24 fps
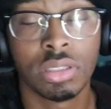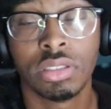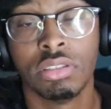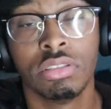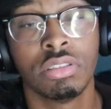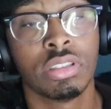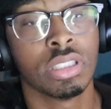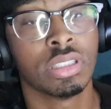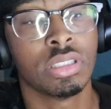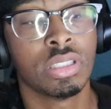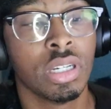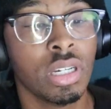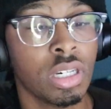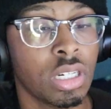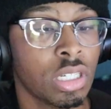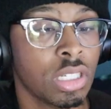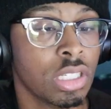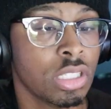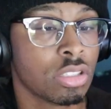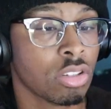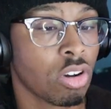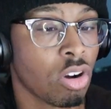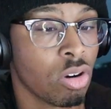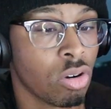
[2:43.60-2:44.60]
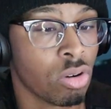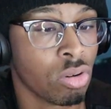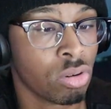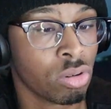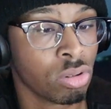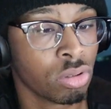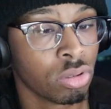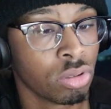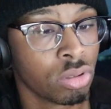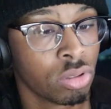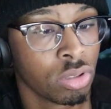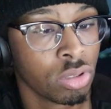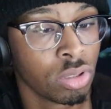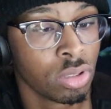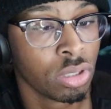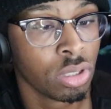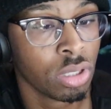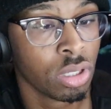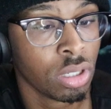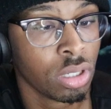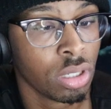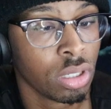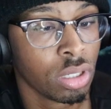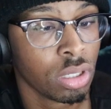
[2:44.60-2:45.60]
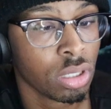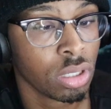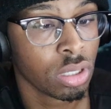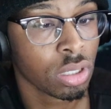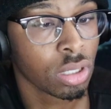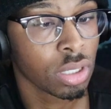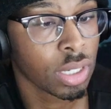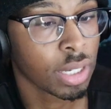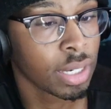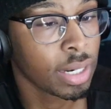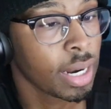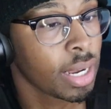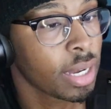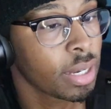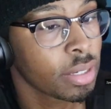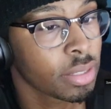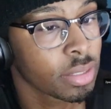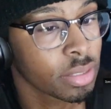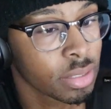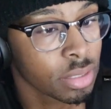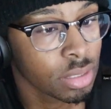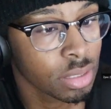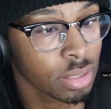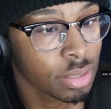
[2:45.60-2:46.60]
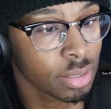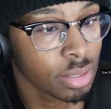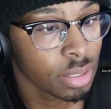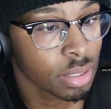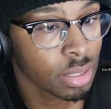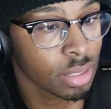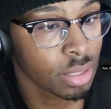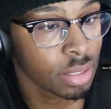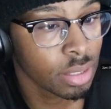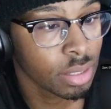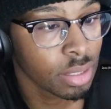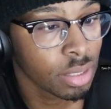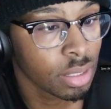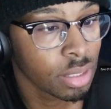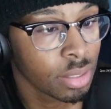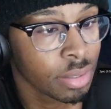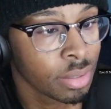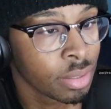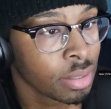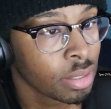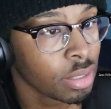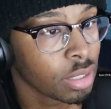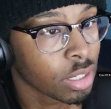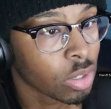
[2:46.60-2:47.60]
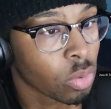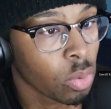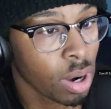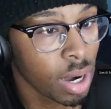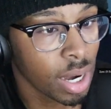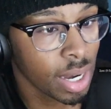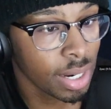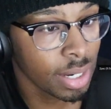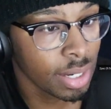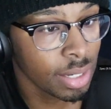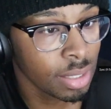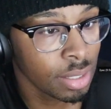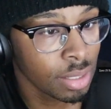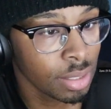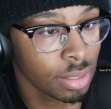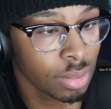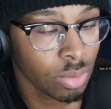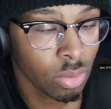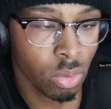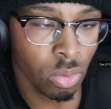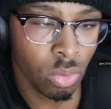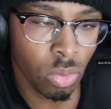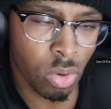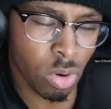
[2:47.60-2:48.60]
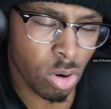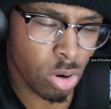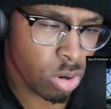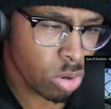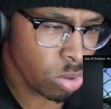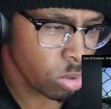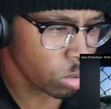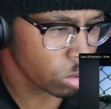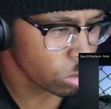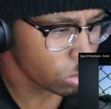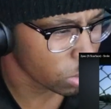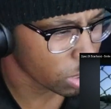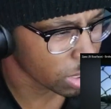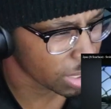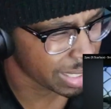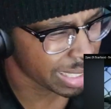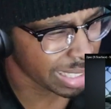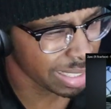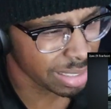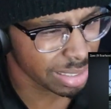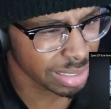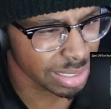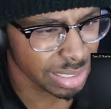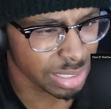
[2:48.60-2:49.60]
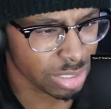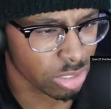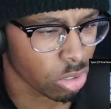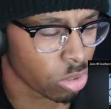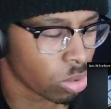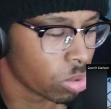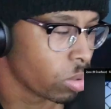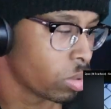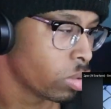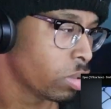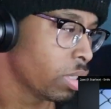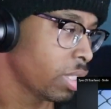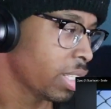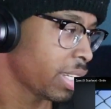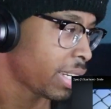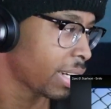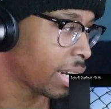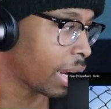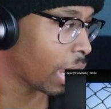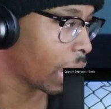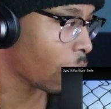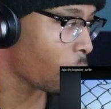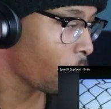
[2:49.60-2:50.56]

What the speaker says: You could tell this old. Can I? The quality? Woo! You could tell this old. Look at that